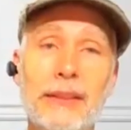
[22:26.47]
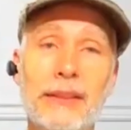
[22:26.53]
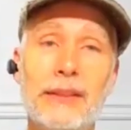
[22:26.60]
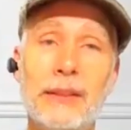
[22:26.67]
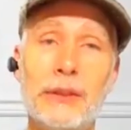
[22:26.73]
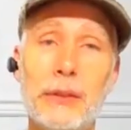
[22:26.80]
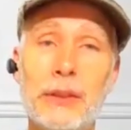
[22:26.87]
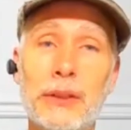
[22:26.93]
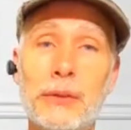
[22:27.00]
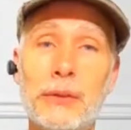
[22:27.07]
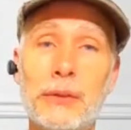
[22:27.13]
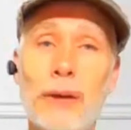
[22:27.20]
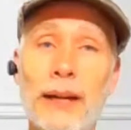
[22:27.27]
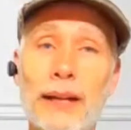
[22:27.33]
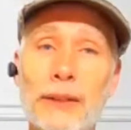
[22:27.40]
Lucas
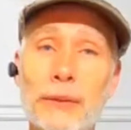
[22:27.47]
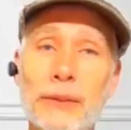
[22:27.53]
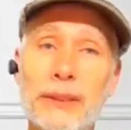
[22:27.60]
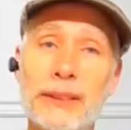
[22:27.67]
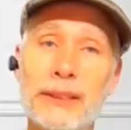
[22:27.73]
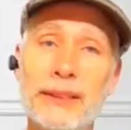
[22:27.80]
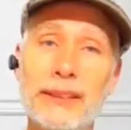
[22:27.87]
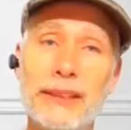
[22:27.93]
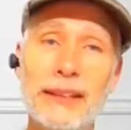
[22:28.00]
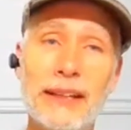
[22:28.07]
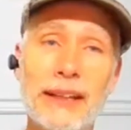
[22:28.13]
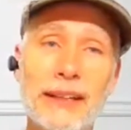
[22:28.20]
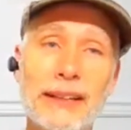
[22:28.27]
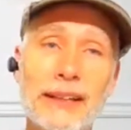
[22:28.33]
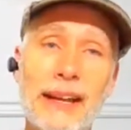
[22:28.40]
Rockwood
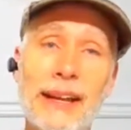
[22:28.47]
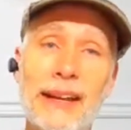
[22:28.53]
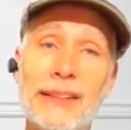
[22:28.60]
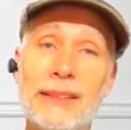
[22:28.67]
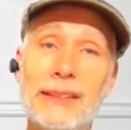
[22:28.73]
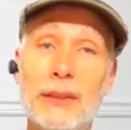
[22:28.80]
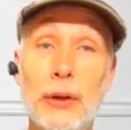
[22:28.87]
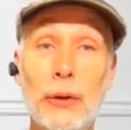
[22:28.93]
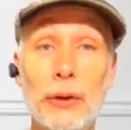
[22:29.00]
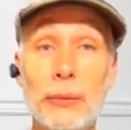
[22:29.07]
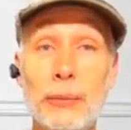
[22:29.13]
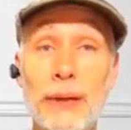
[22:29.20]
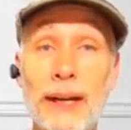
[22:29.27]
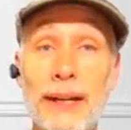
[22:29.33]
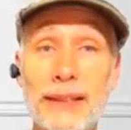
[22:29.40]
has Yoga
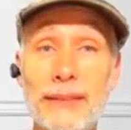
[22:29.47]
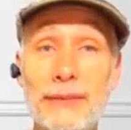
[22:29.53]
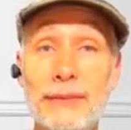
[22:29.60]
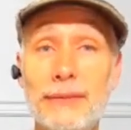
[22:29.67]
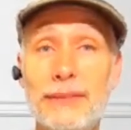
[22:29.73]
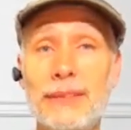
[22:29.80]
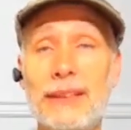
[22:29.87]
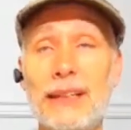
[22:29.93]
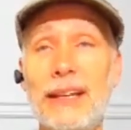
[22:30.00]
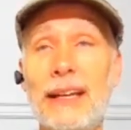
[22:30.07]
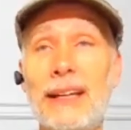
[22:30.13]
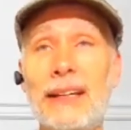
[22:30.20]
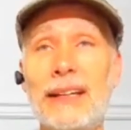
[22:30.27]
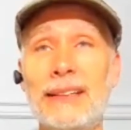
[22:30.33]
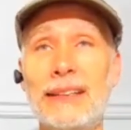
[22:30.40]
Body,
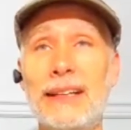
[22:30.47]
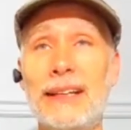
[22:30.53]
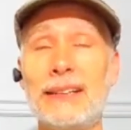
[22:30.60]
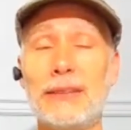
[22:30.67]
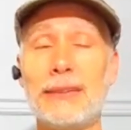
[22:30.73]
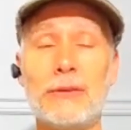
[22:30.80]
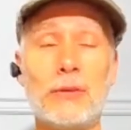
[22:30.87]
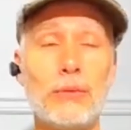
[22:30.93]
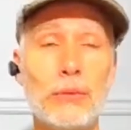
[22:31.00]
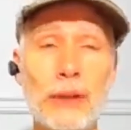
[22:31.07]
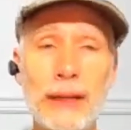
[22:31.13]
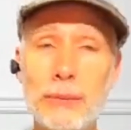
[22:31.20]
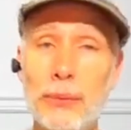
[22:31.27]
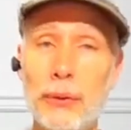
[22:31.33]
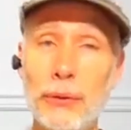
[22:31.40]
and he has a
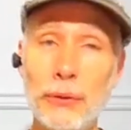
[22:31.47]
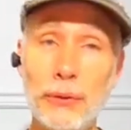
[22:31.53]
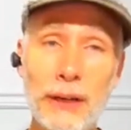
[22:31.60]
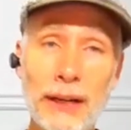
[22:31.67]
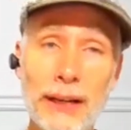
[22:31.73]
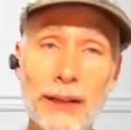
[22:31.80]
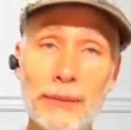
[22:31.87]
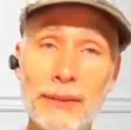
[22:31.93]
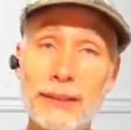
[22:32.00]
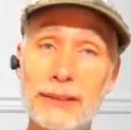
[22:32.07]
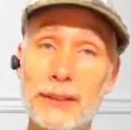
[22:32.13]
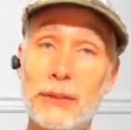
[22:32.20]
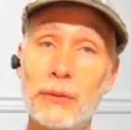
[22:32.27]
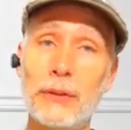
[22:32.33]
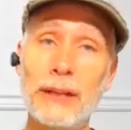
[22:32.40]
great program. He
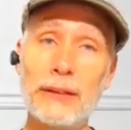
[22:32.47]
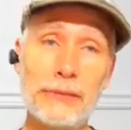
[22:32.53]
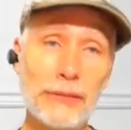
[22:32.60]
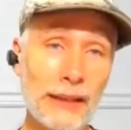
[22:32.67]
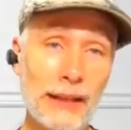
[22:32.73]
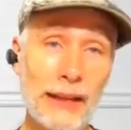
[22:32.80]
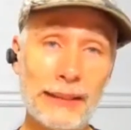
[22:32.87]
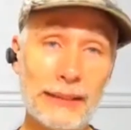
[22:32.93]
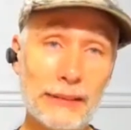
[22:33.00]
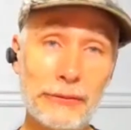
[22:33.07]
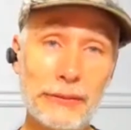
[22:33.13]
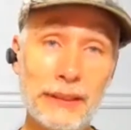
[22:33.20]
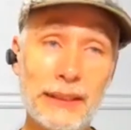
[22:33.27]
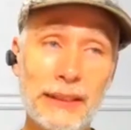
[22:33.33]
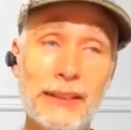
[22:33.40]
has a great
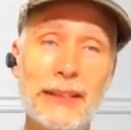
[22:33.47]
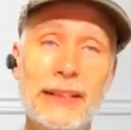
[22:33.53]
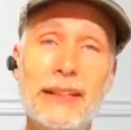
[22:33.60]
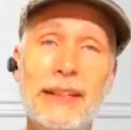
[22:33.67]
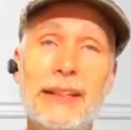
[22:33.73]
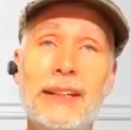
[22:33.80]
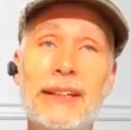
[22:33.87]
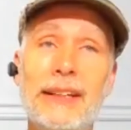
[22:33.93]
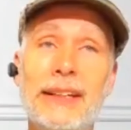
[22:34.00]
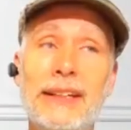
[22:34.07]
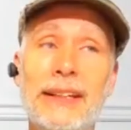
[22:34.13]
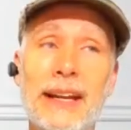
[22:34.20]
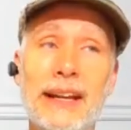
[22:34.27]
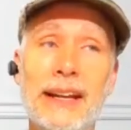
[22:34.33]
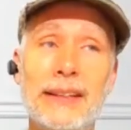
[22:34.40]
philosophy.
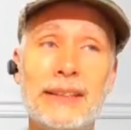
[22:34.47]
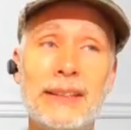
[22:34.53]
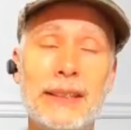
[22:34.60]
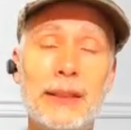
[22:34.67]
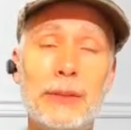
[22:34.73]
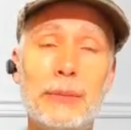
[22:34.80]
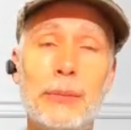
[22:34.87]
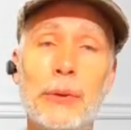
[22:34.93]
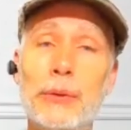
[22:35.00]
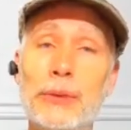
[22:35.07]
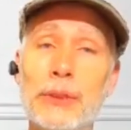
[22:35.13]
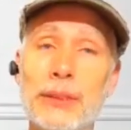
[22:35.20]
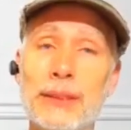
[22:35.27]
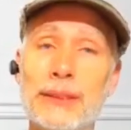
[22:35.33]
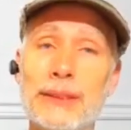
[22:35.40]
He
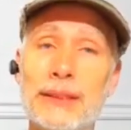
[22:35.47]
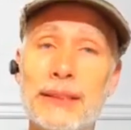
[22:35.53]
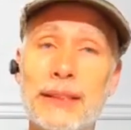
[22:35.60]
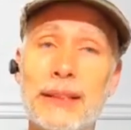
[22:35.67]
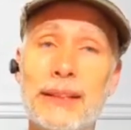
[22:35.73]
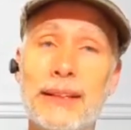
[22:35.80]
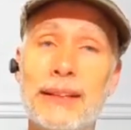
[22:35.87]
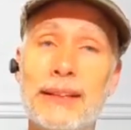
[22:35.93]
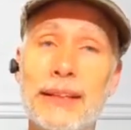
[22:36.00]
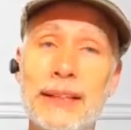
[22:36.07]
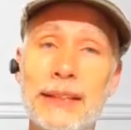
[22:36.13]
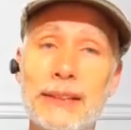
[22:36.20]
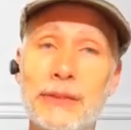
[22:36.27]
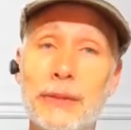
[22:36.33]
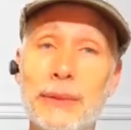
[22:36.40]
approaches
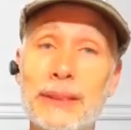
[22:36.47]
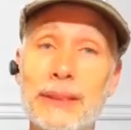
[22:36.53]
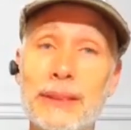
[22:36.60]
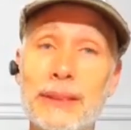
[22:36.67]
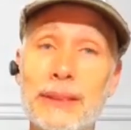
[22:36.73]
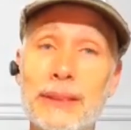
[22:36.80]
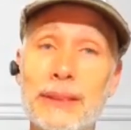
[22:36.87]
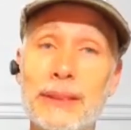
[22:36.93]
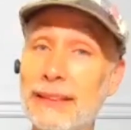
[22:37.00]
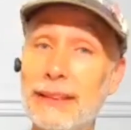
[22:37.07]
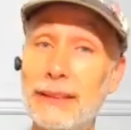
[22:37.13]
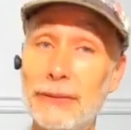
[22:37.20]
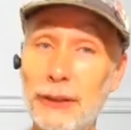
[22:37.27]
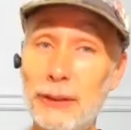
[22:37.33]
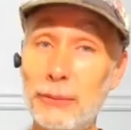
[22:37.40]
things from a
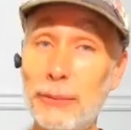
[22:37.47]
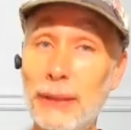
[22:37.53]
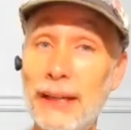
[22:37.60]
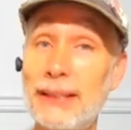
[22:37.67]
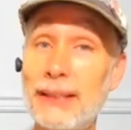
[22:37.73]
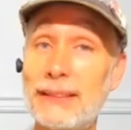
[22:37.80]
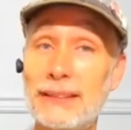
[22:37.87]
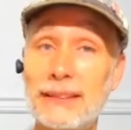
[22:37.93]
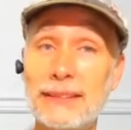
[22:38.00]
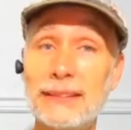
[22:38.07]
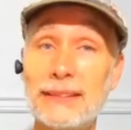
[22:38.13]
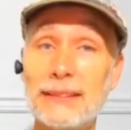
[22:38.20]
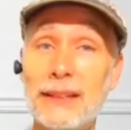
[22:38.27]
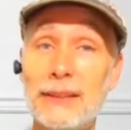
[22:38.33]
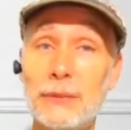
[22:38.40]
scientific base
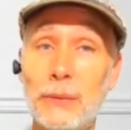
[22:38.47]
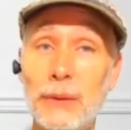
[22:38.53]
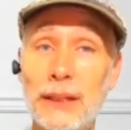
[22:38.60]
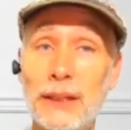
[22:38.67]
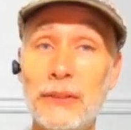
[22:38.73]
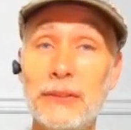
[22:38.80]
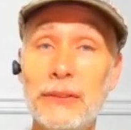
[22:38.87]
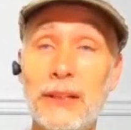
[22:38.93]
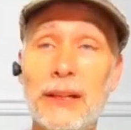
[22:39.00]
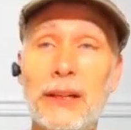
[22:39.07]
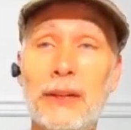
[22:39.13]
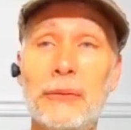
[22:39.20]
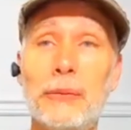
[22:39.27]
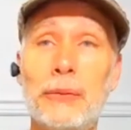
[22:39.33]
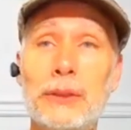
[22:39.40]
as well,
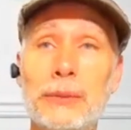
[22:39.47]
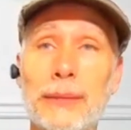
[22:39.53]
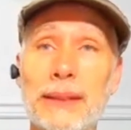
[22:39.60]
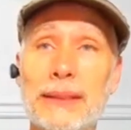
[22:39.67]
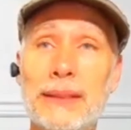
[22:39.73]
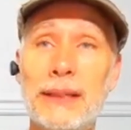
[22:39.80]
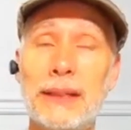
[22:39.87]
which makes it a